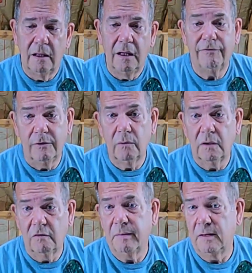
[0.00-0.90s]
If you
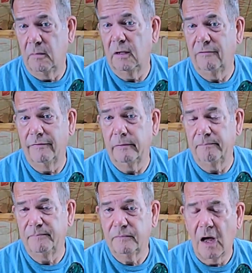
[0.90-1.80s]
want to spend the money for
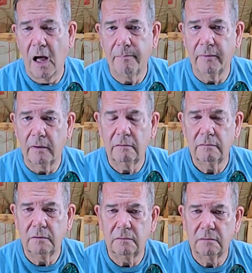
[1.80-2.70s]
copper,
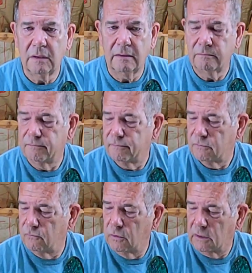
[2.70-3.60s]
I
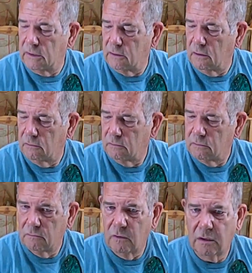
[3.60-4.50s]
really
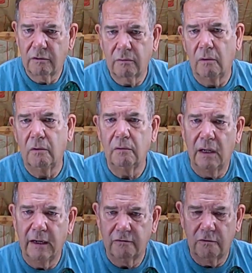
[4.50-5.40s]
don't want to throw a whole
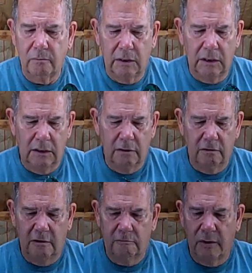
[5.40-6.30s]
lot extra money
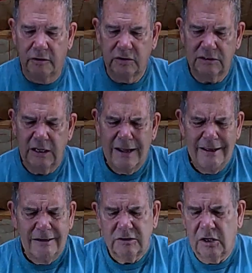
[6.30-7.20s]
into these projects.
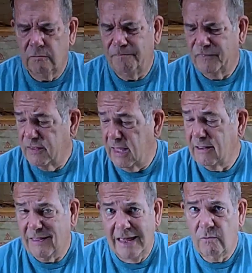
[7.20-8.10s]
So
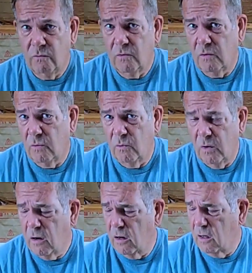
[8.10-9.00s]
they will
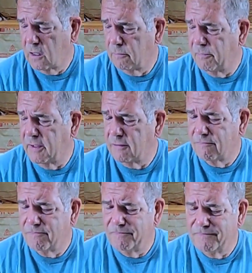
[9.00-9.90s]
work, but
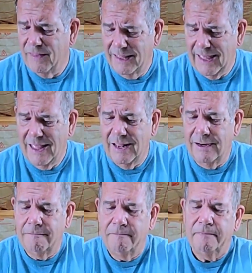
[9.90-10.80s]
again,